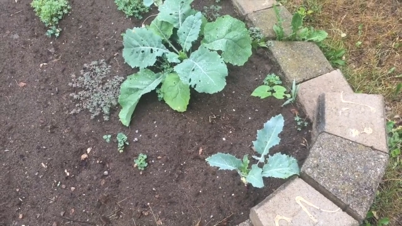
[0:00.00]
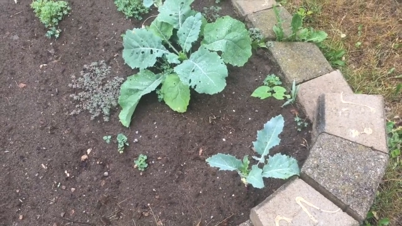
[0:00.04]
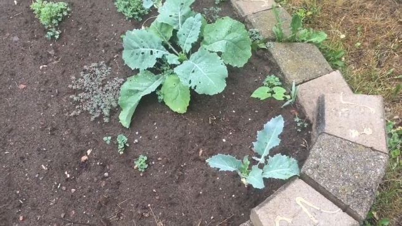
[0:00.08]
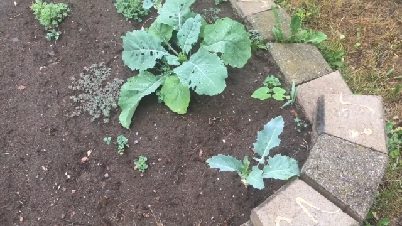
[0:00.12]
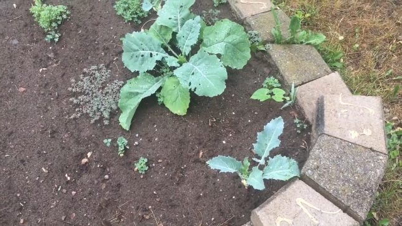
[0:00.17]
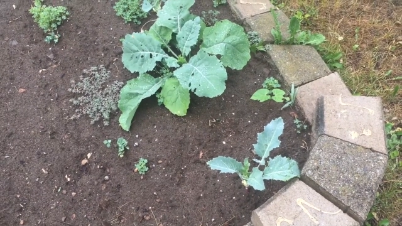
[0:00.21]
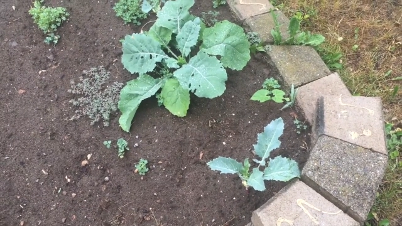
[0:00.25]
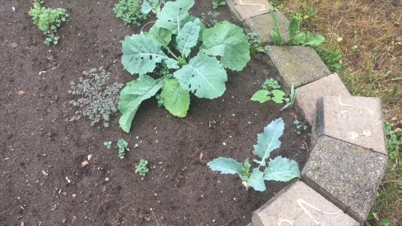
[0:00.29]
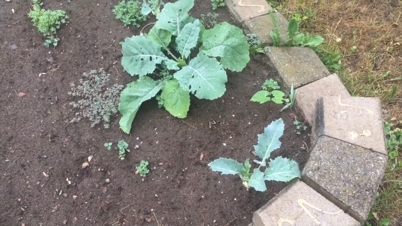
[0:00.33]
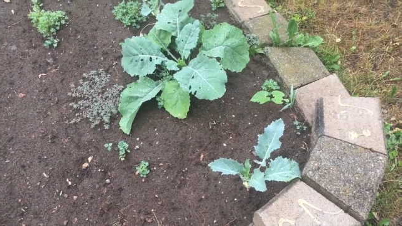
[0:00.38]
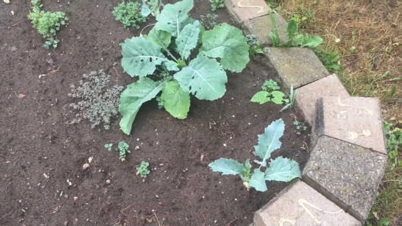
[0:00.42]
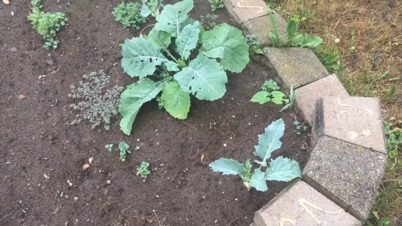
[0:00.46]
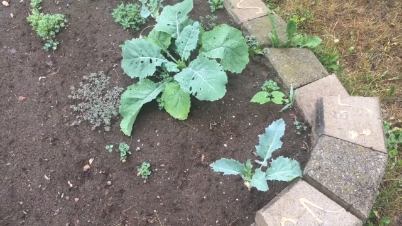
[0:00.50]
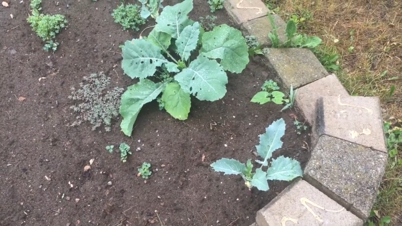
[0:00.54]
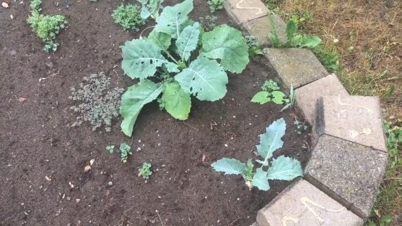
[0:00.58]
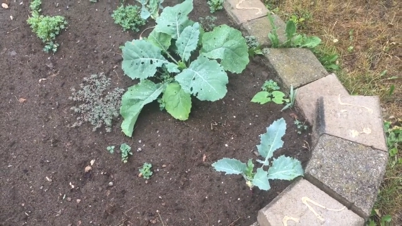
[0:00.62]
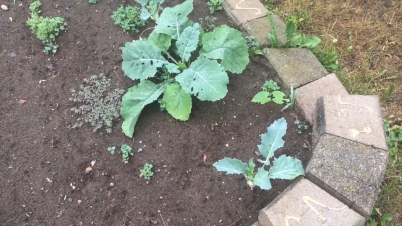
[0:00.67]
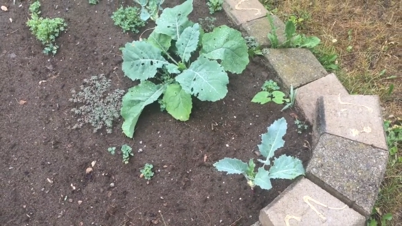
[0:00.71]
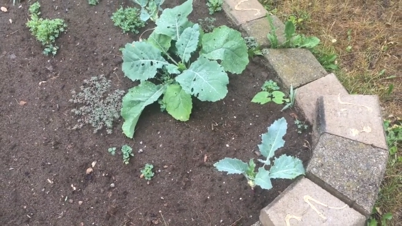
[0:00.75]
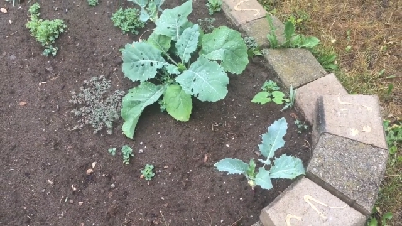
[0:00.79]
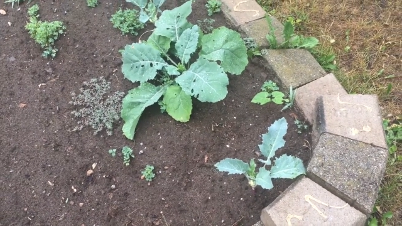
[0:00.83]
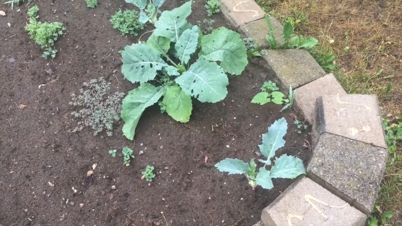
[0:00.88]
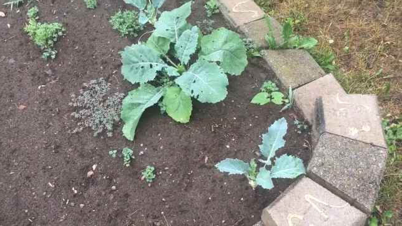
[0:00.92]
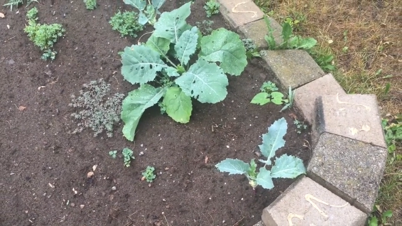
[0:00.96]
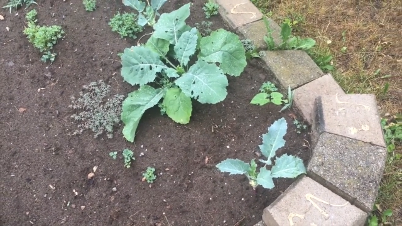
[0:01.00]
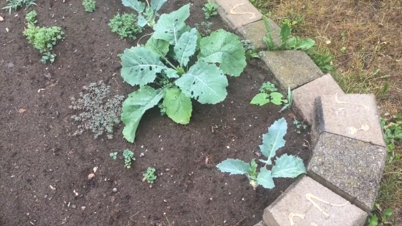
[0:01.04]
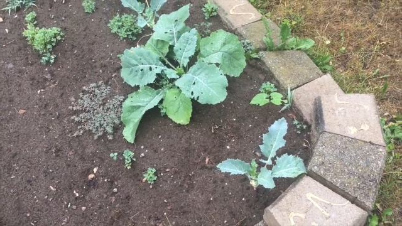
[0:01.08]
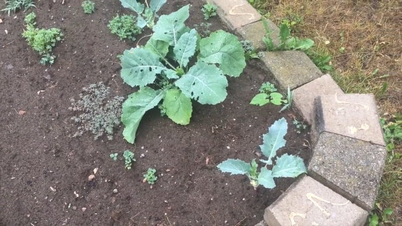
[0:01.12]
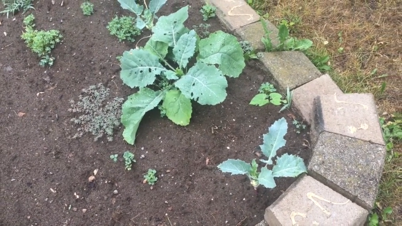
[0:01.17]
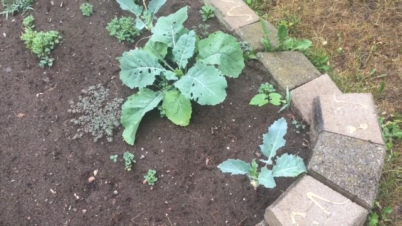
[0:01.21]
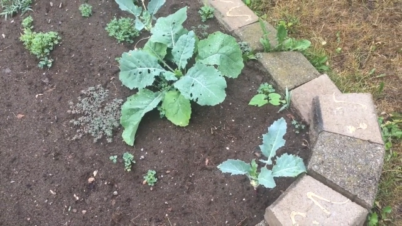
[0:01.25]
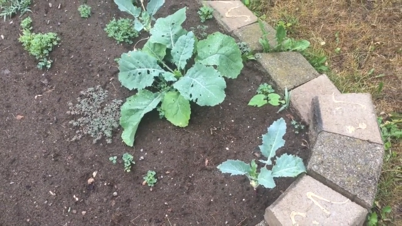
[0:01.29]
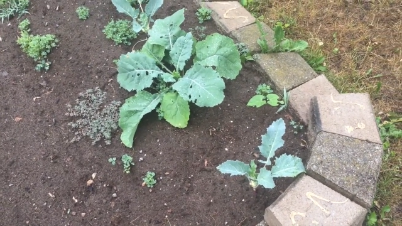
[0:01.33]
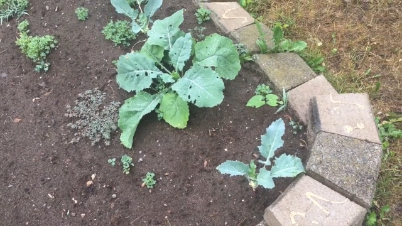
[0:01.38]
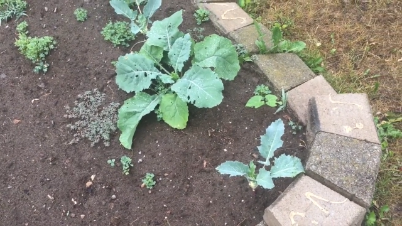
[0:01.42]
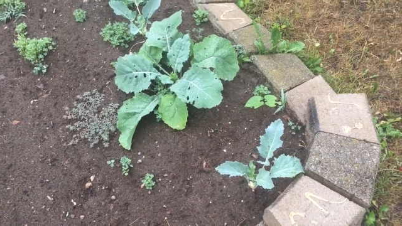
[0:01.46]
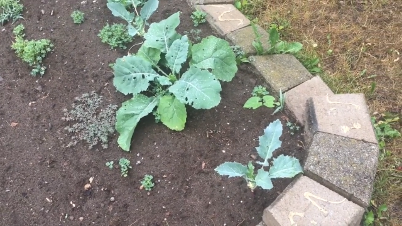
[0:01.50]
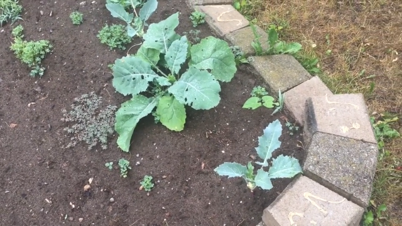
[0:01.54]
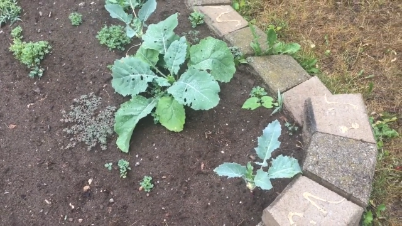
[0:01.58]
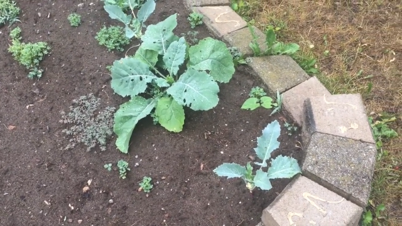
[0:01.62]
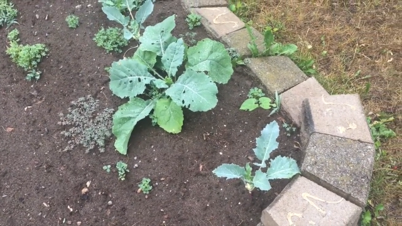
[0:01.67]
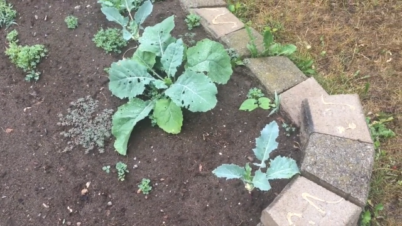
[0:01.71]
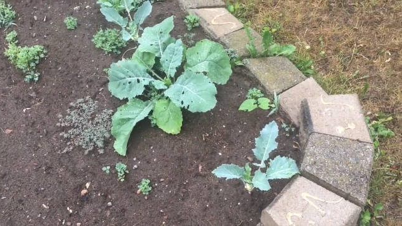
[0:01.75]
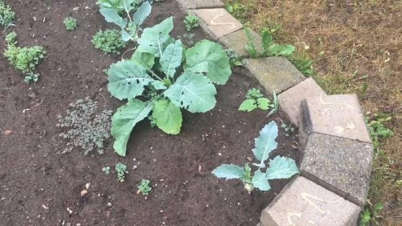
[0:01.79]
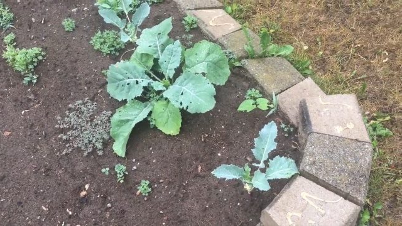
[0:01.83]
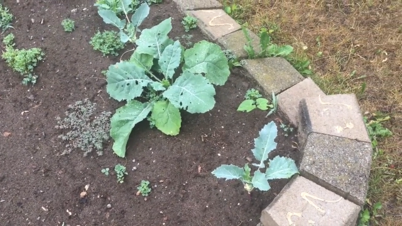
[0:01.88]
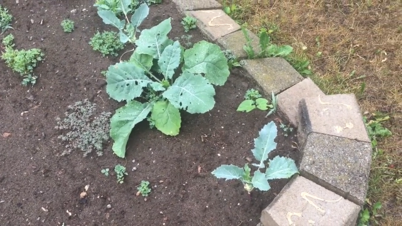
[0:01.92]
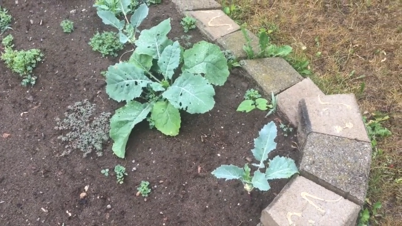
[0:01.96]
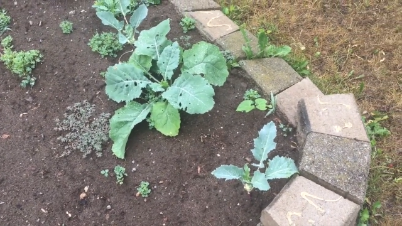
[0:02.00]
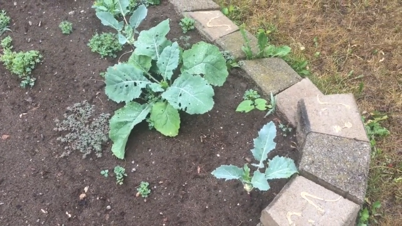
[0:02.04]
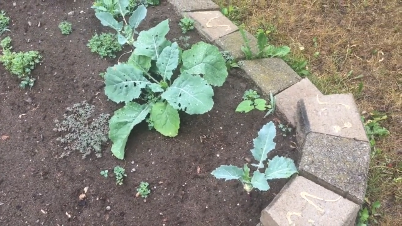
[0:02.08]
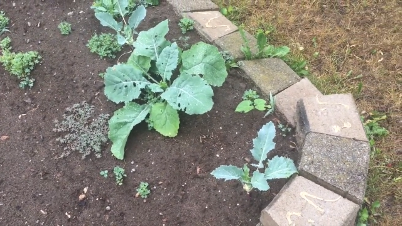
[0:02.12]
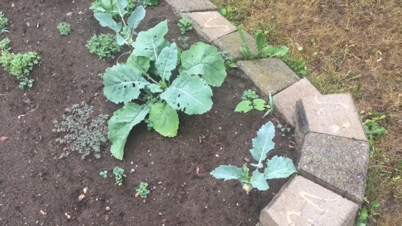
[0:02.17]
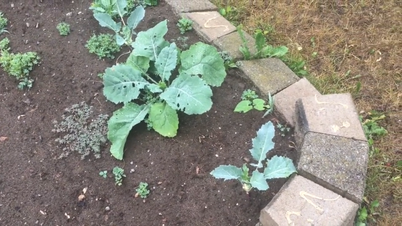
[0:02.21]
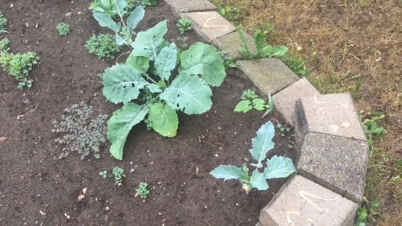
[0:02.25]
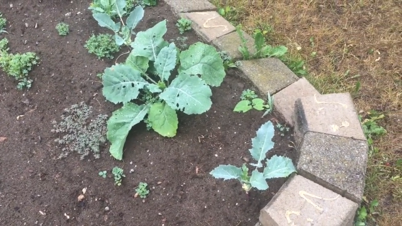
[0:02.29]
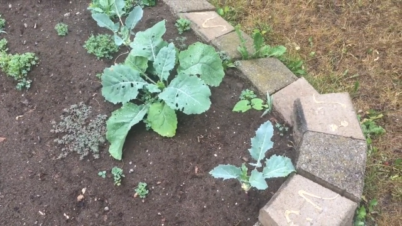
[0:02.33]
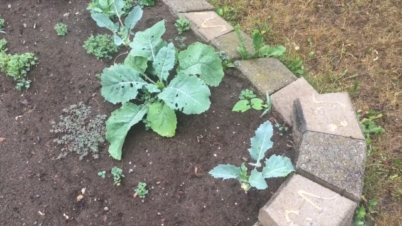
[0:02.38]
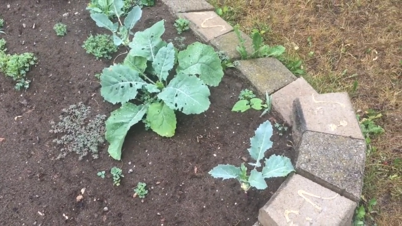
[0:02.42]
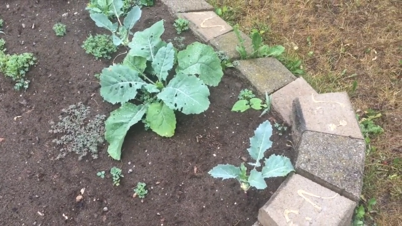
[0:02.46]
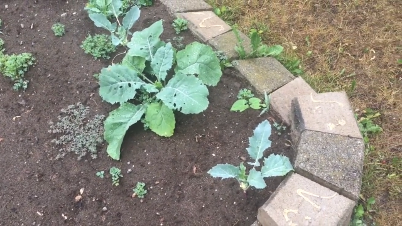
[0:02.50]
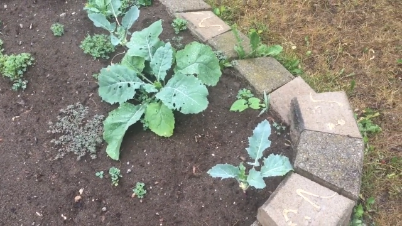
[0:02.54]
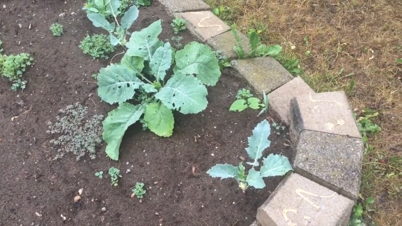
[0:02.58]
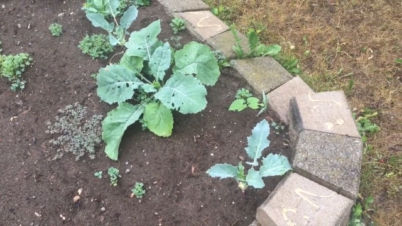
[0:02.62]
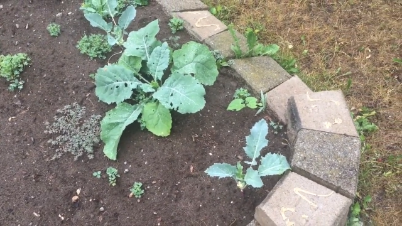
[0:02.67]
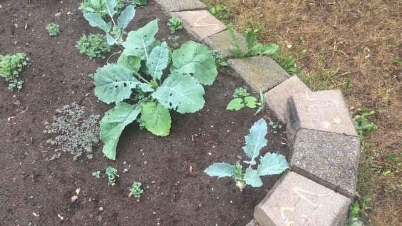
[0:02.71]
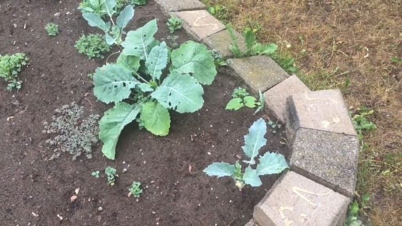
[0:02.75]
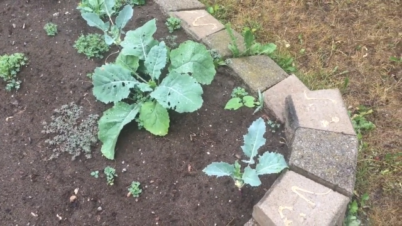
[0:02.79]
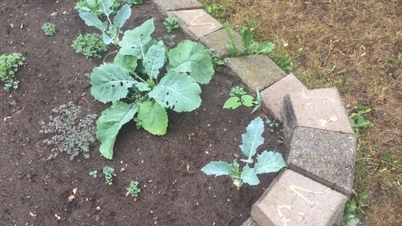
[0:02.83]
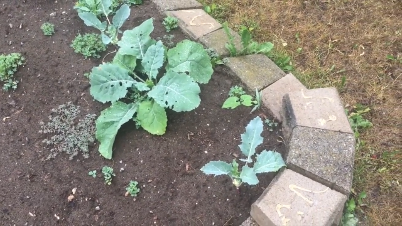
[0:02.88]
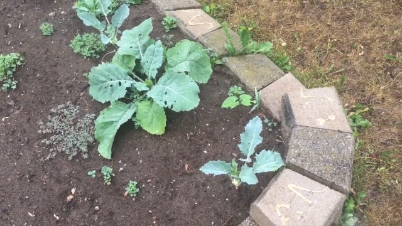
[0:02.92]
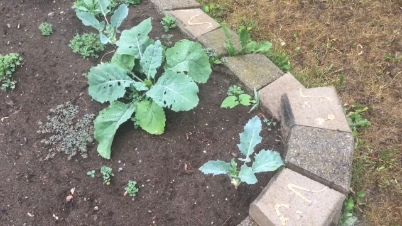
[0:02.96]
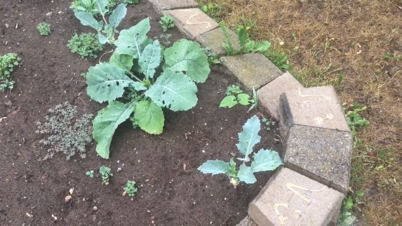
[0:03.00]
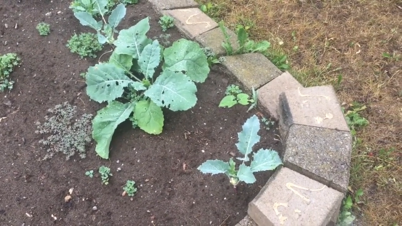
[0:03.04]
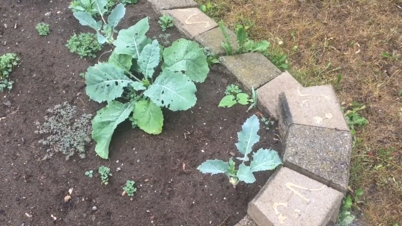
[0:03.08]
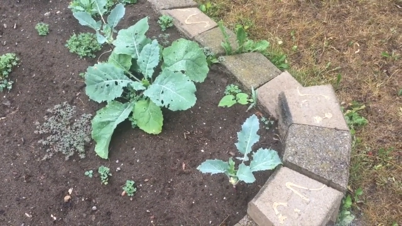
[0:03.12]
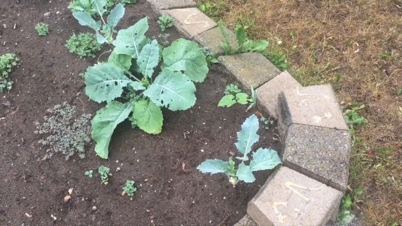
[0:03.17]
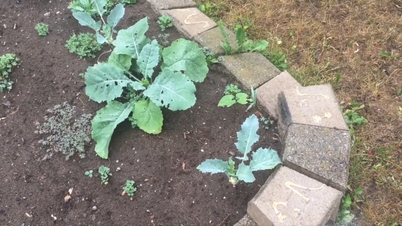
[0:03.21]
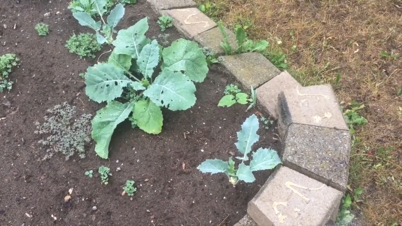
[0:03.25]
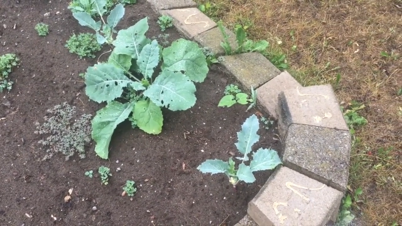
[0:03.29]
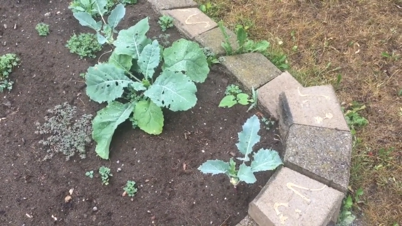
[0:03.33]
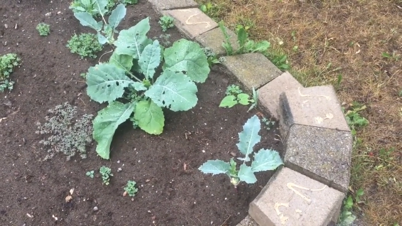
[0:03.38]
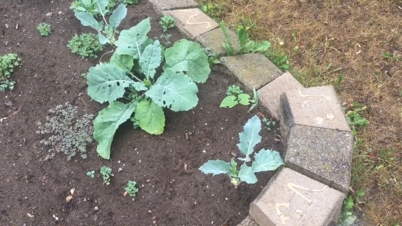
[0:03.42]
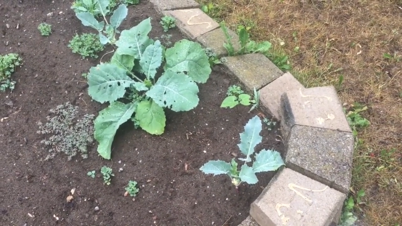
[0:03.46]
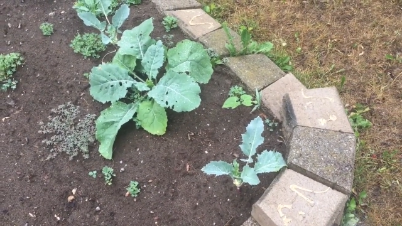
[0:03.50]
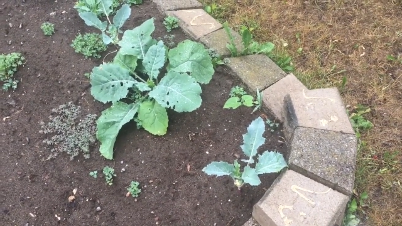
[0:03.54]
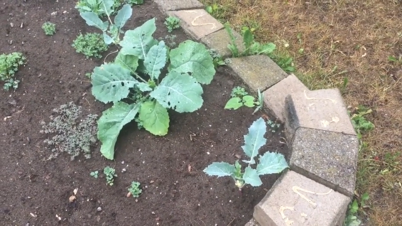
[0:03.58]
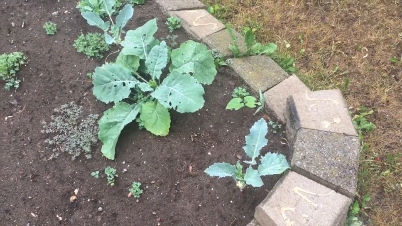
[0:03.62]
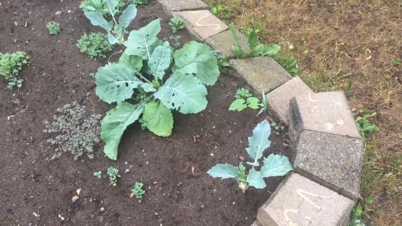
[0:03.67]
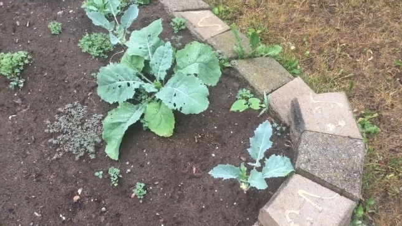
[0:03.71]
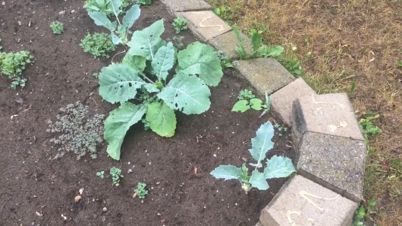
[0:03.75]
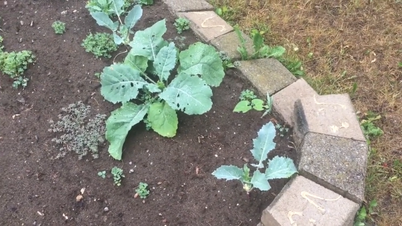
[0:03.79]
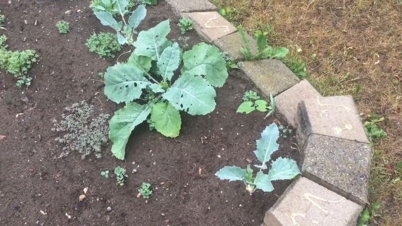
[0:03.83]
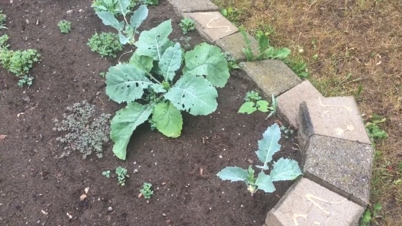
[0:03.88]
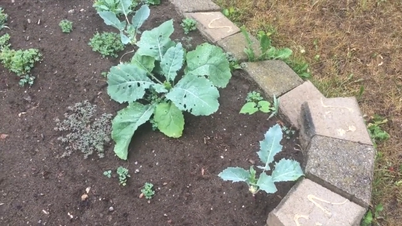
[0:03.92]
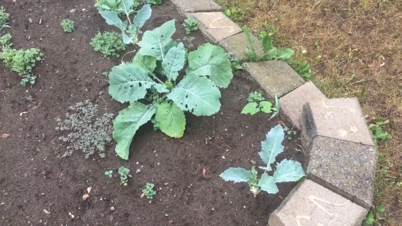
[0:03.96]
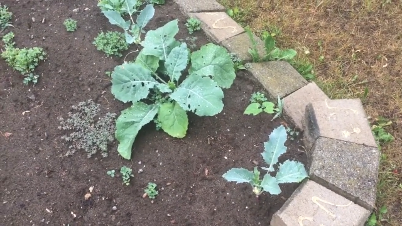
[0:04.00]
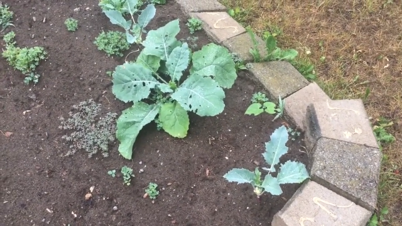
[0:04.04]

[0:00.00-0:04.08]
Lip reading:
Nobody's mouth can be seen.